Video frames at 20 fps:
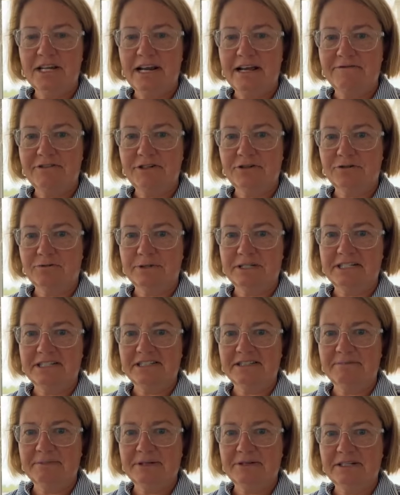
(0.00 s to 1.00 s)
that have children with
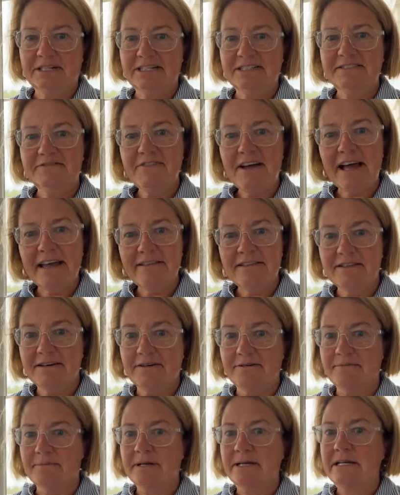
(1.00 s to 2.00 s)
disabilities, find
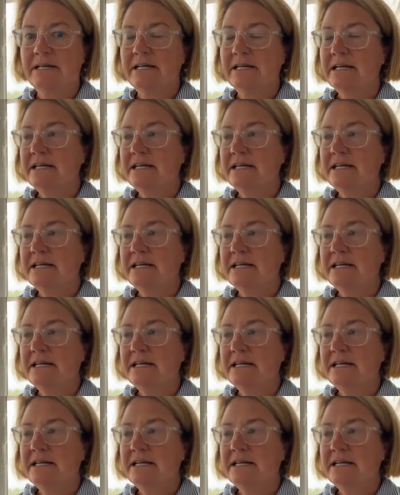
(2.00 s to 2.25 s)
them.